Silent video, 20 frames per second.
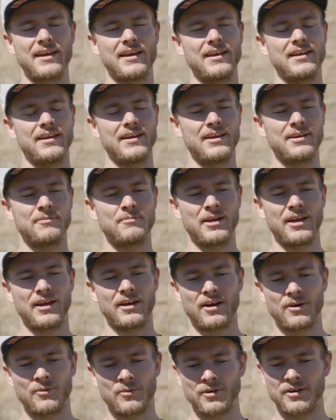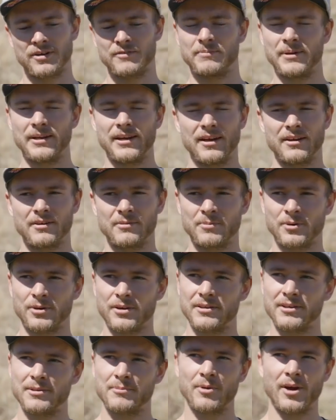that airbag, I wouldn't have been able to put
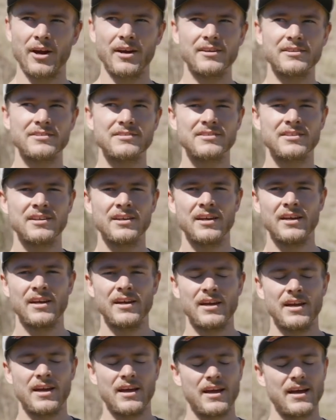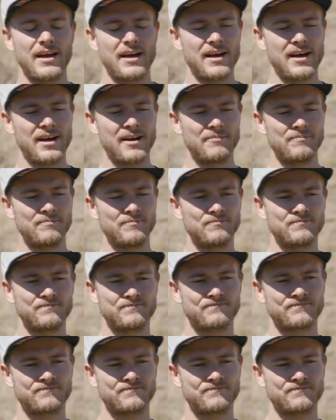in the practice um,